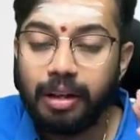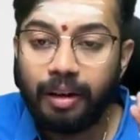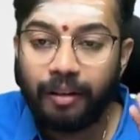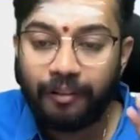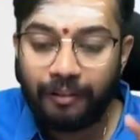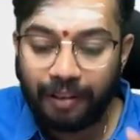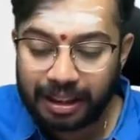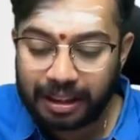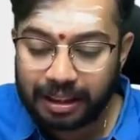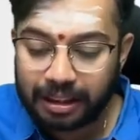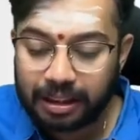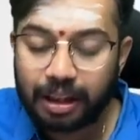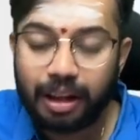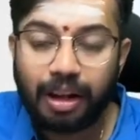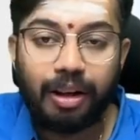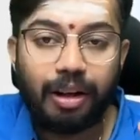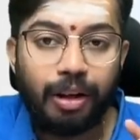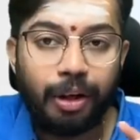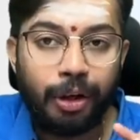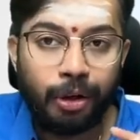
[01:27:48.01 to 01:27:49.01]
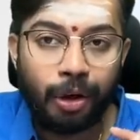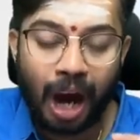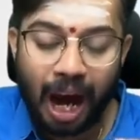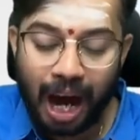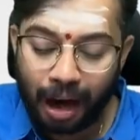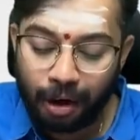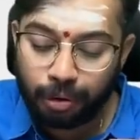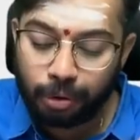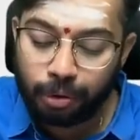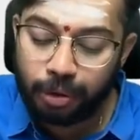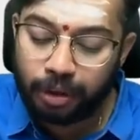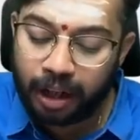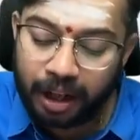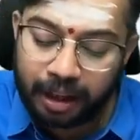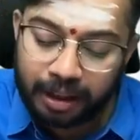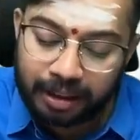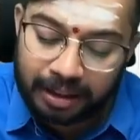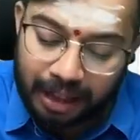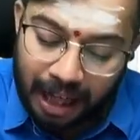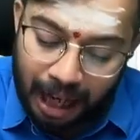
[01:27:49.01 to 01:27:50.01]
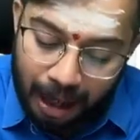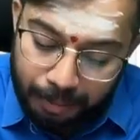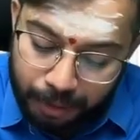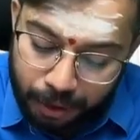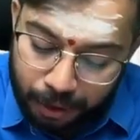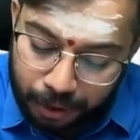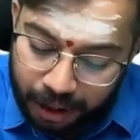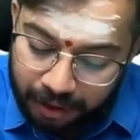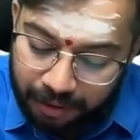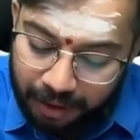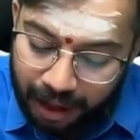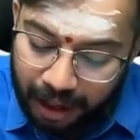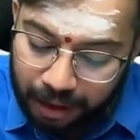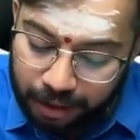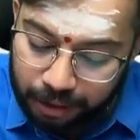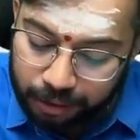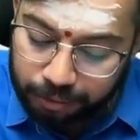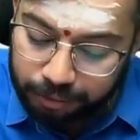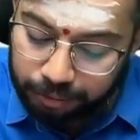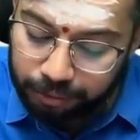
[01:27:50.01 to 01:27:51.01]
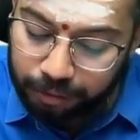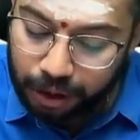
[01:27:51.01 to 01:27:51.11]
first you have to take stamp duty value,